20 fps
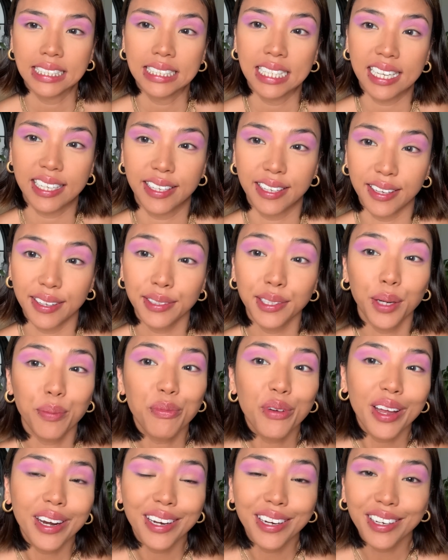I guess I'm
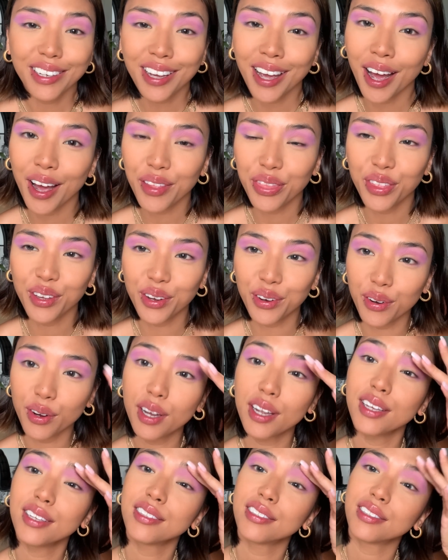ready to cut the
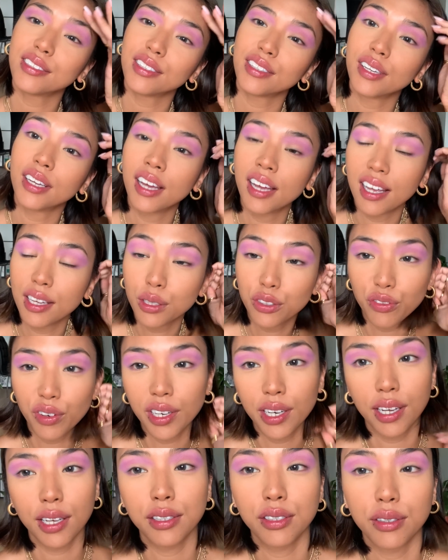crease, as
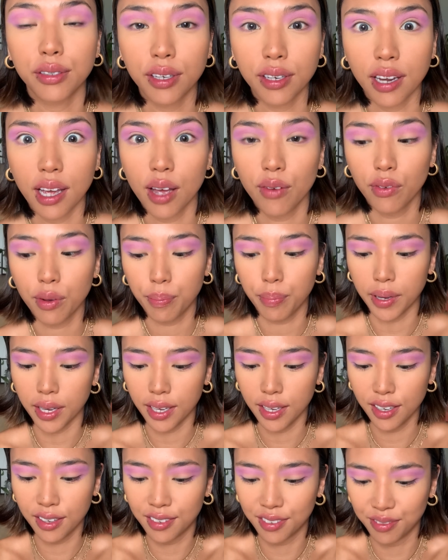ready as you can ever
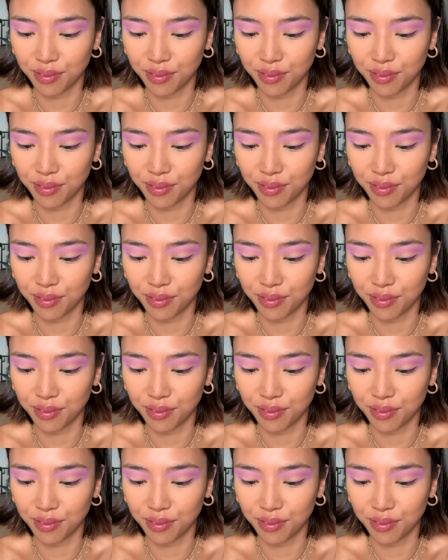be.